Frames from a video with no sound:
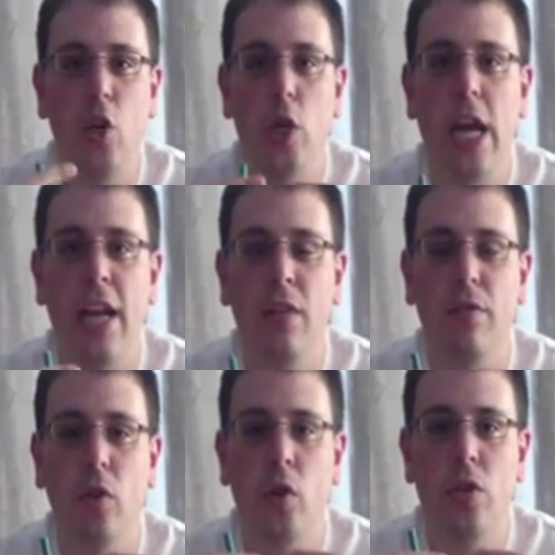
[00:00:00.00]
created
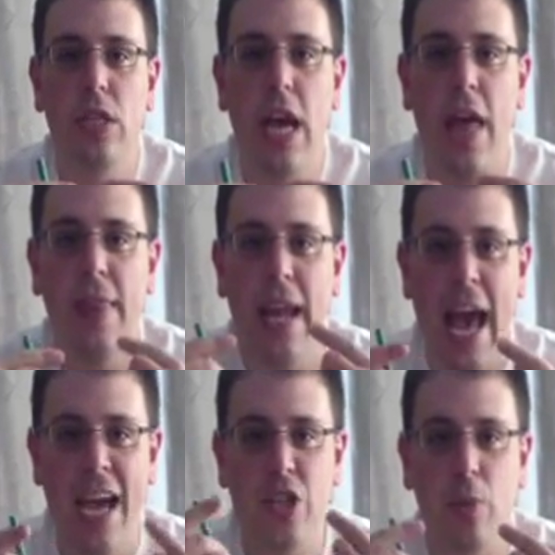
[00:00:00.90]
first, and then
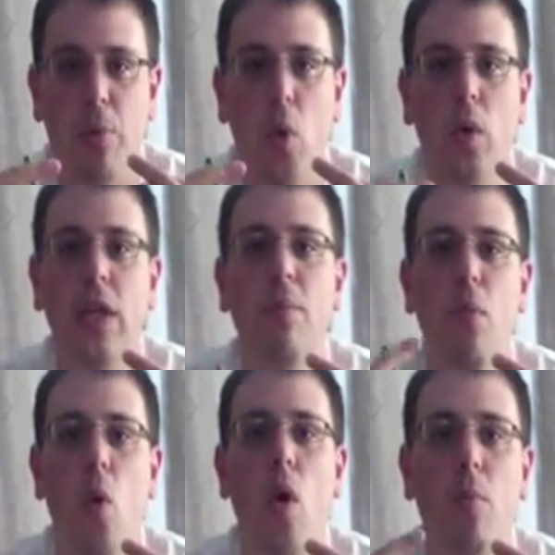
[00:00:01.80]
as you're pulling,
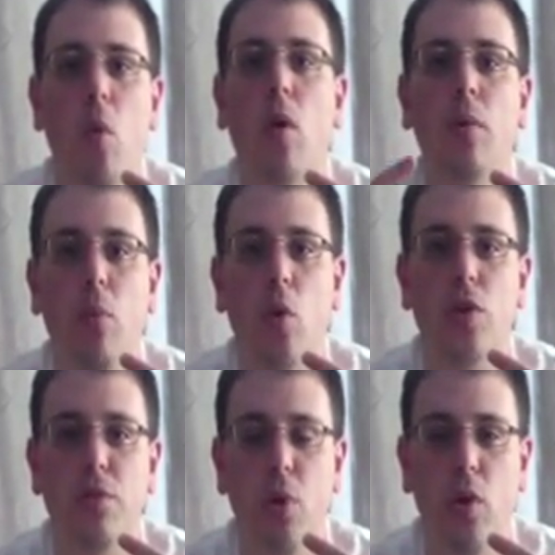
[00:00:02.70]
more and more and more
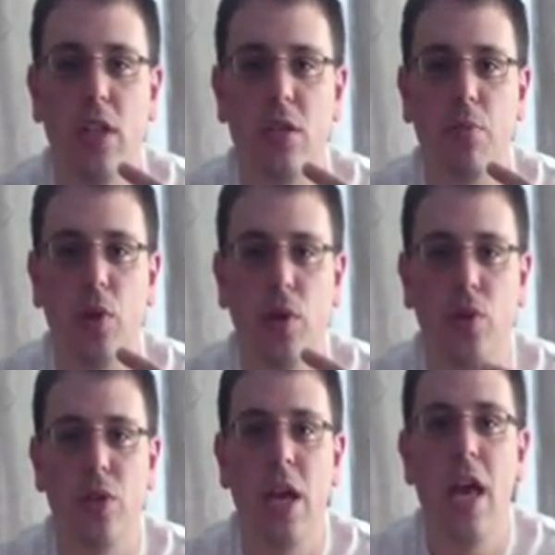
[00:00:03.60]
smoke gets
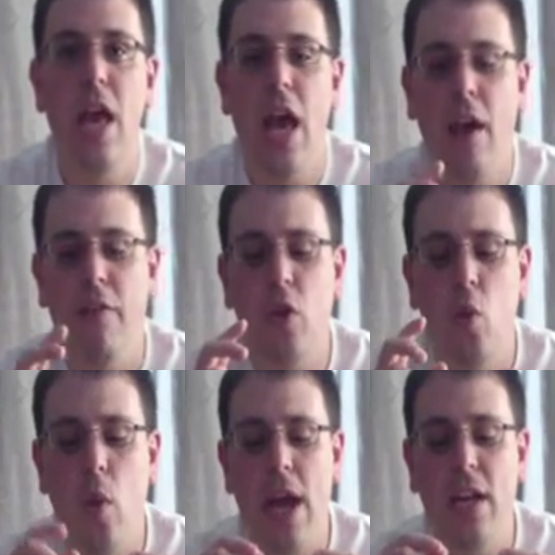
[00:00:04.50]
produced. If you
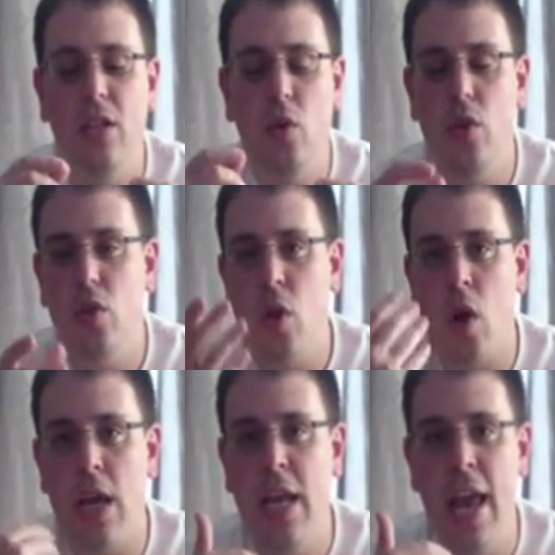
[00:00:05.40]
wait until you
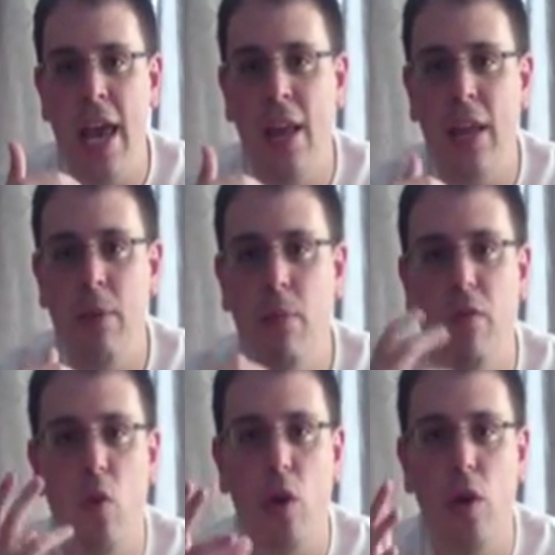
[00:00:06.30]
start inhaling
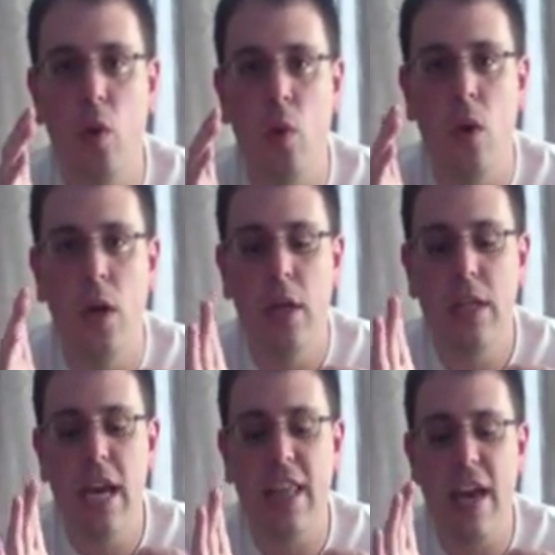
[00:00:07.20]
before you
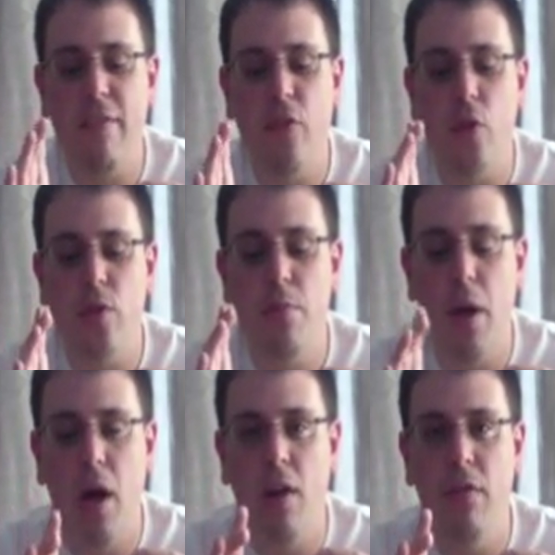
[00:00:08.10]
take that first
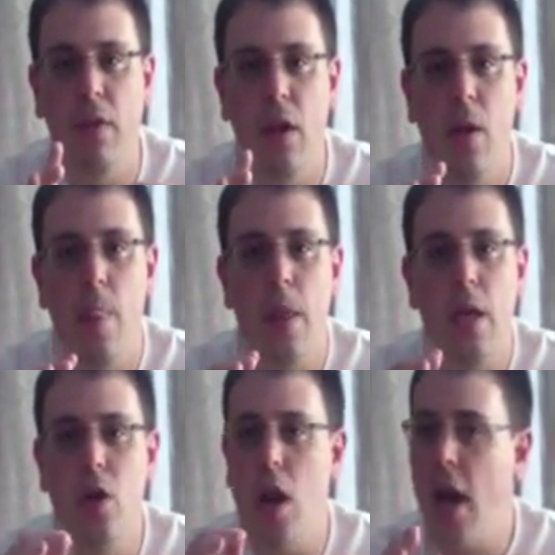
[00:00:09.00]
puff,
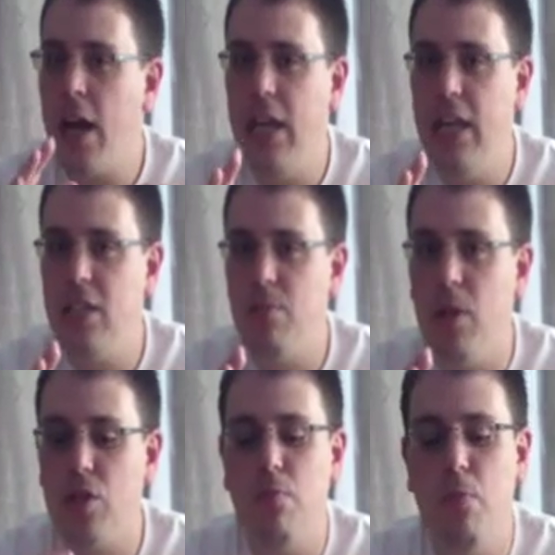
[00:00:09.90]
you're not going to get as
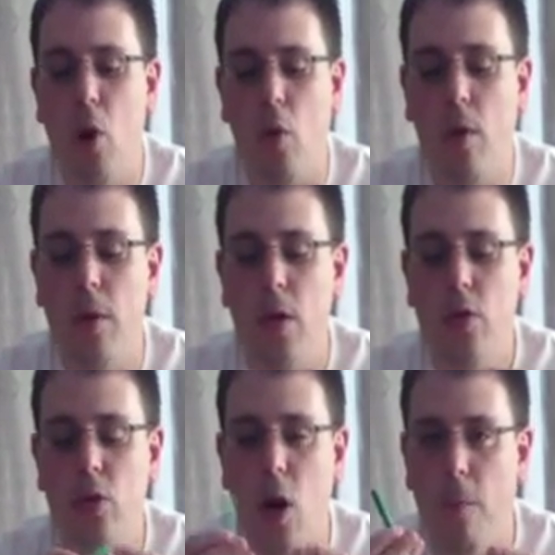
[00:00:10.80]
much smoke.
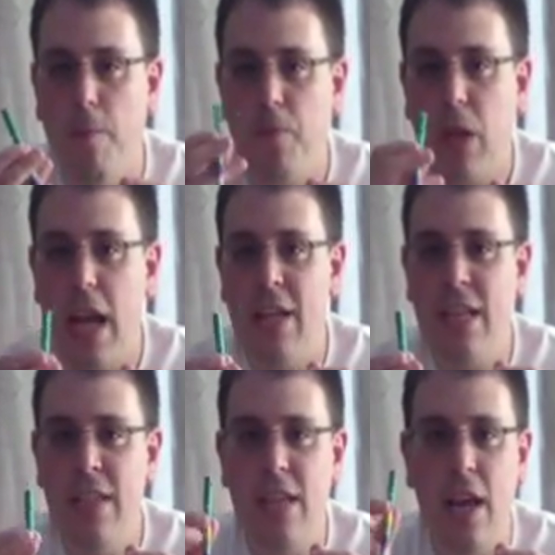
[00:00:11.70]
So, as
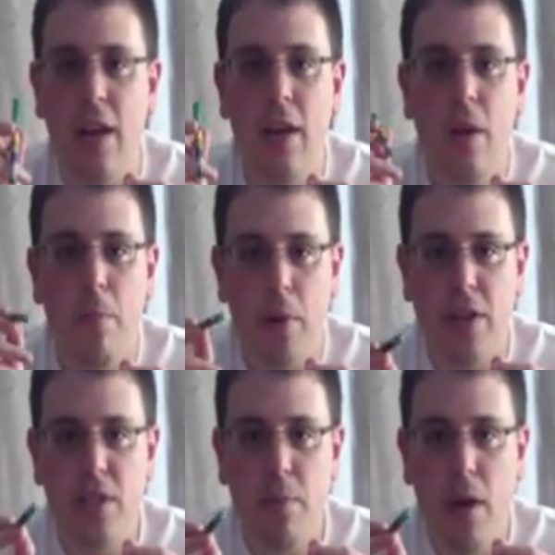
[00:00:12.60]
I said,
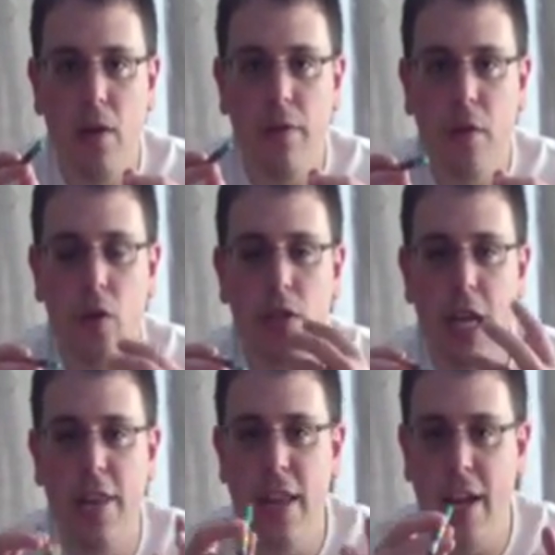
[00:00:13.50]
press the button
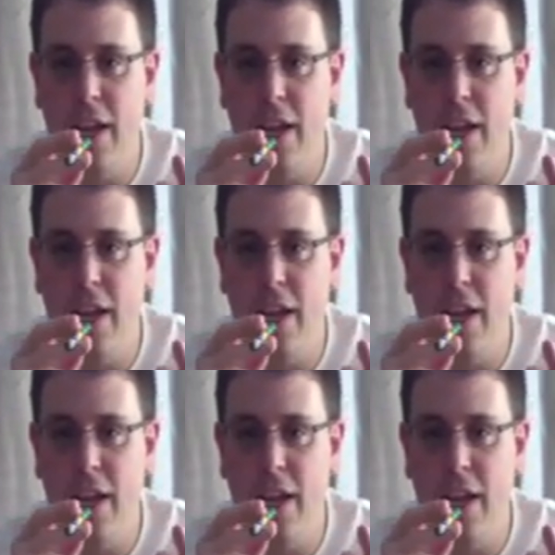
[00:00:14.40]
first and then